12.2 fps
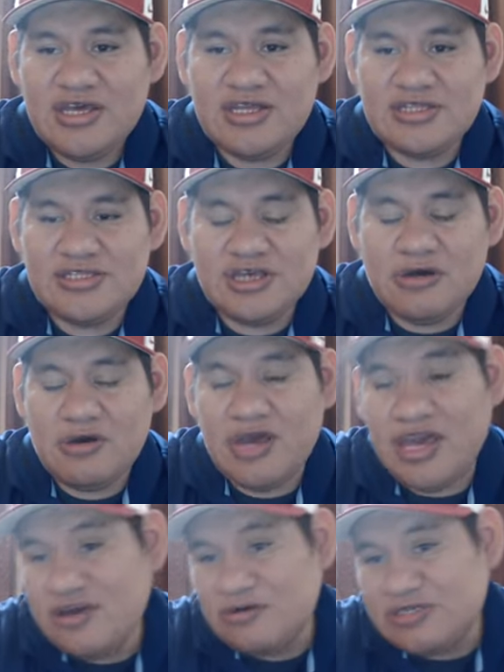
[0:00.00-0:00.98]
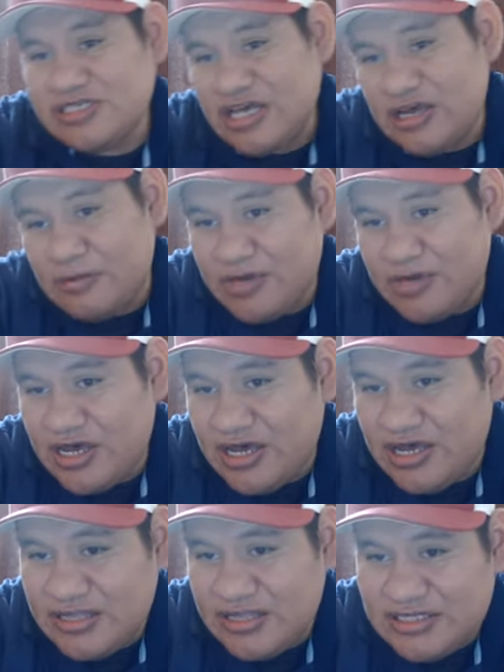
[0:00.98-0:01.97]
And so, hey, what's up,
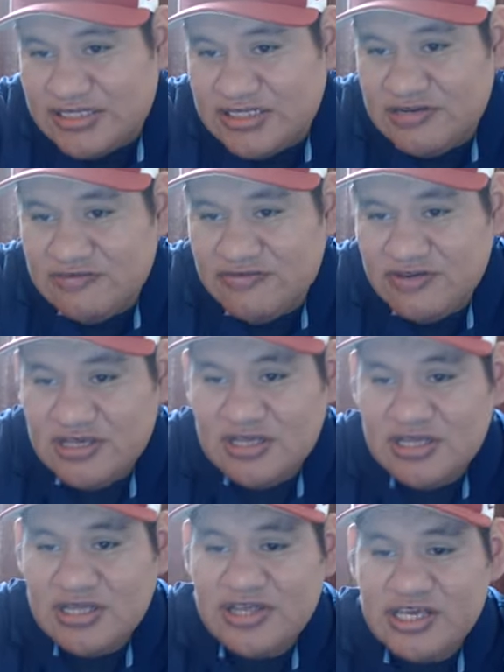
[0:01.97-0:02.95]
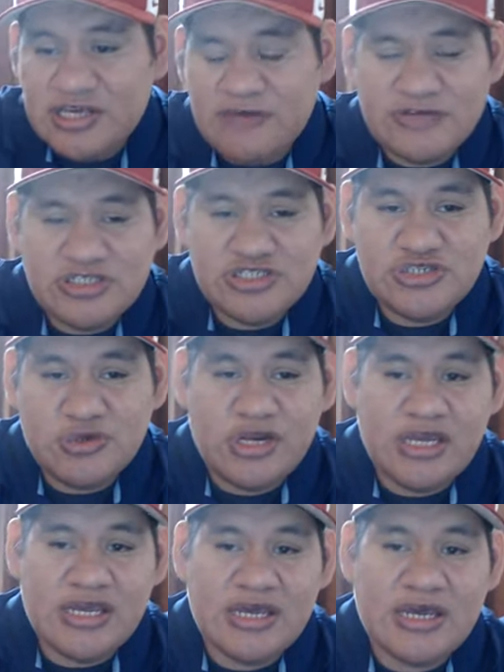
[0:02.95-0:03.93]
Latif? Thank you for
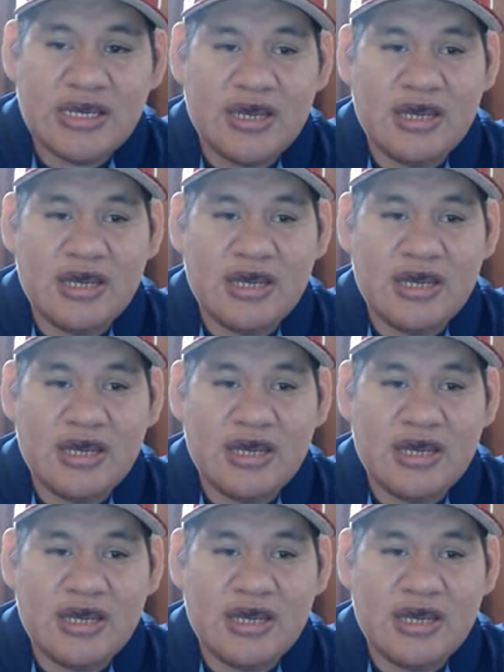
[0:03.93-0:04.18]
joining.